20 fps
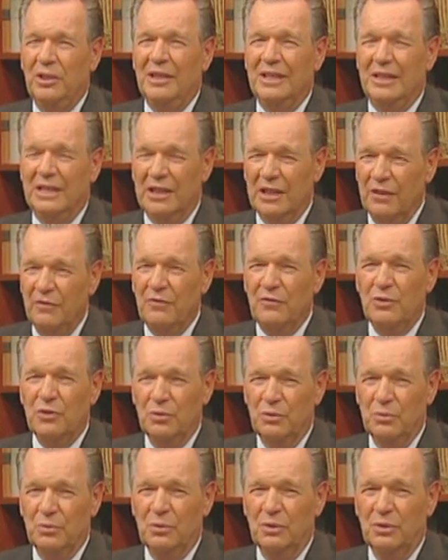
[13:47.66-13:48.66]
to give
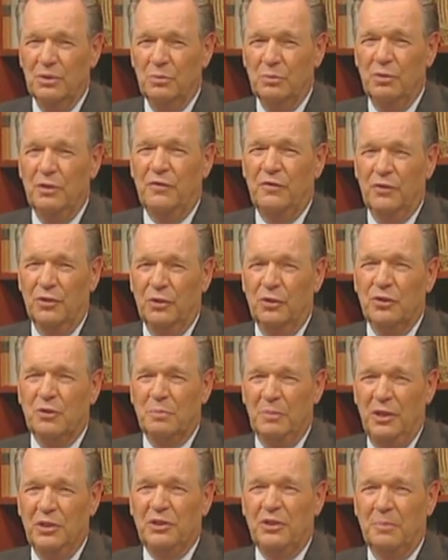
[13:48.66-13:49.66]
you referrals
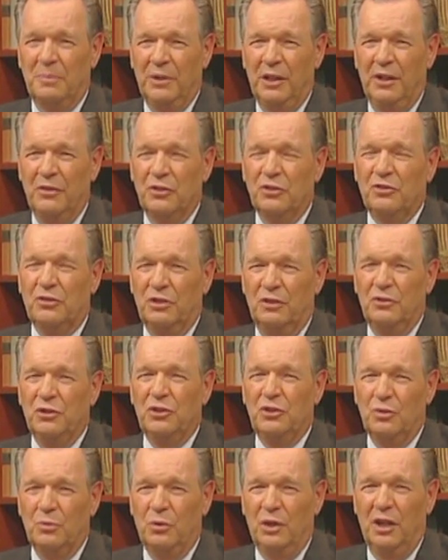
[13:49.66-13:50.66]
based upon the
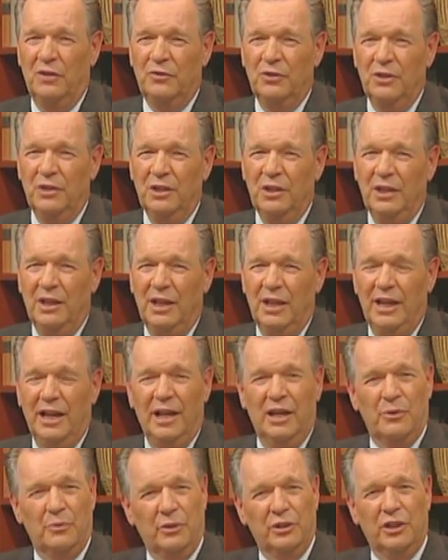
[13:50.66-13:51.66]
service you offer
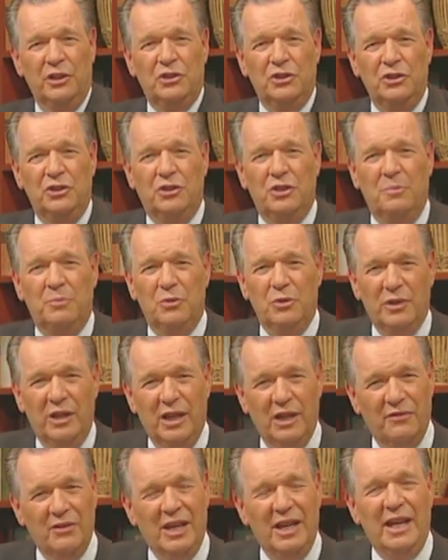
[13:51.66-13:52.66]
and the relationship you
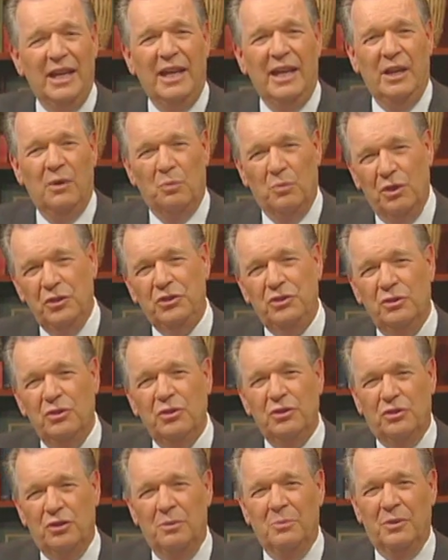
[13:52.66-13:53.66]
have. And once you
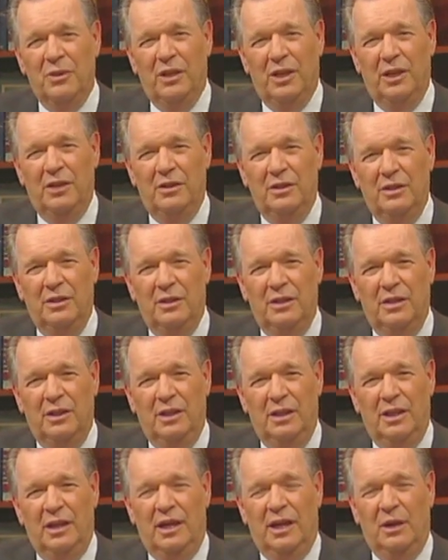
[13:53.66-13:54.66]
determine that,
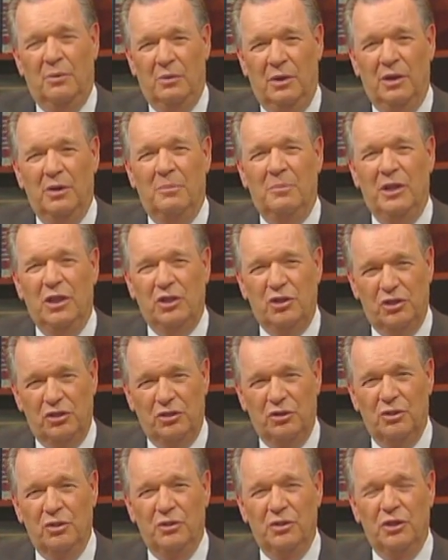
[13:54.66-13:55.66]
I want to make
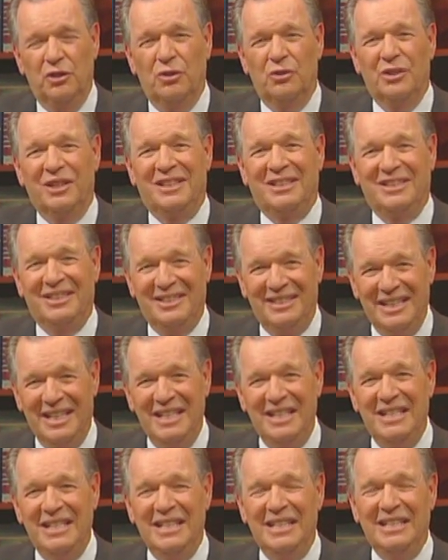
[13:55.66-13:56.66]
sure that you're
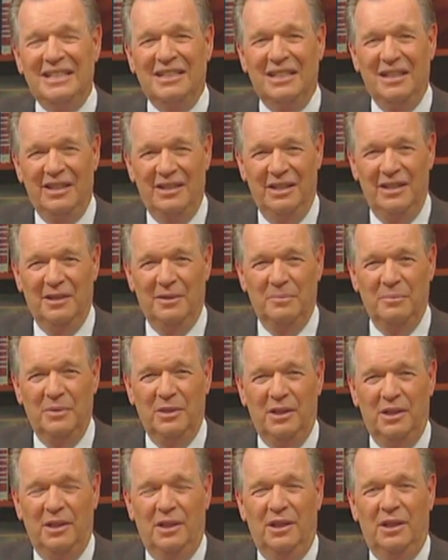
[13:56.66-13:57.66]
extending to them
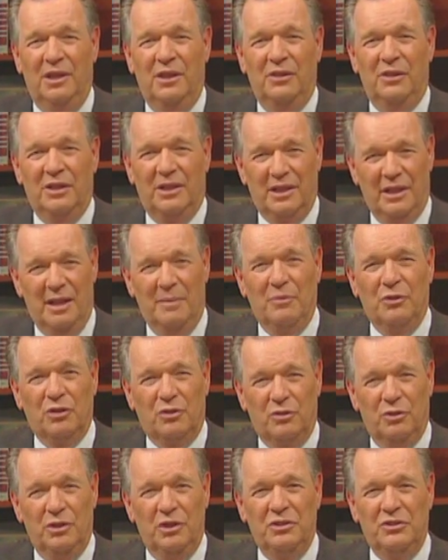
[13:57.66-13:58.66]
the common
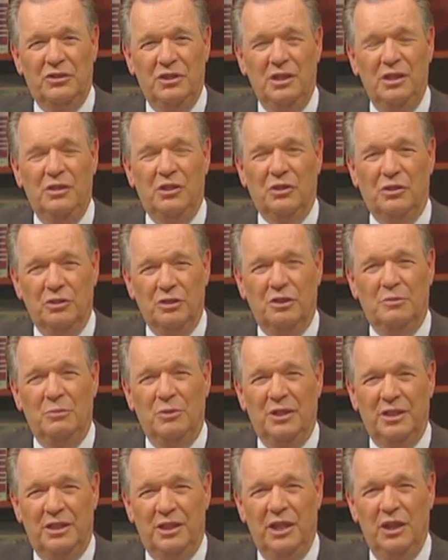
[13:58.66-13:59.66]
courtesy, the good
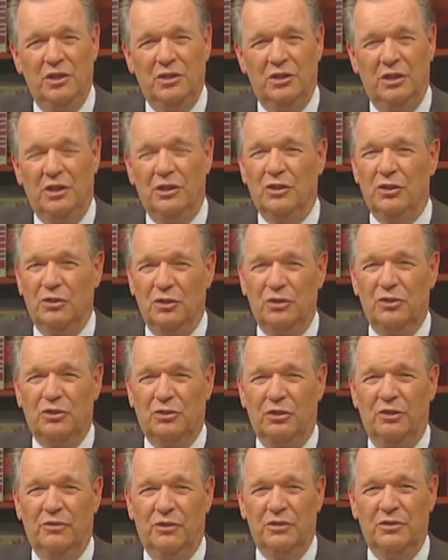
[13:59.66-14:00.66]
communication, and the good
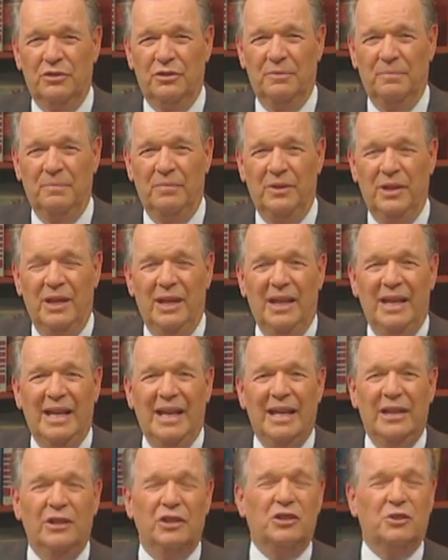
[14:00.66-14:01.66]
service.
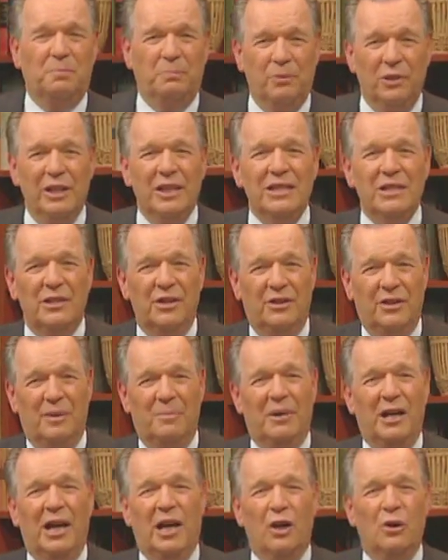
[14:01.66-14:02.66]
And explain to them
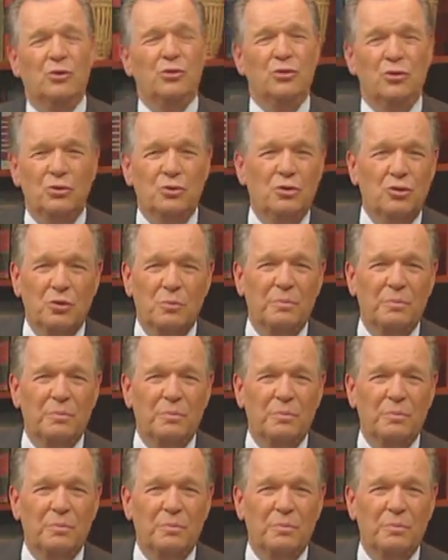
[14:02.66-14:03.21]
how you do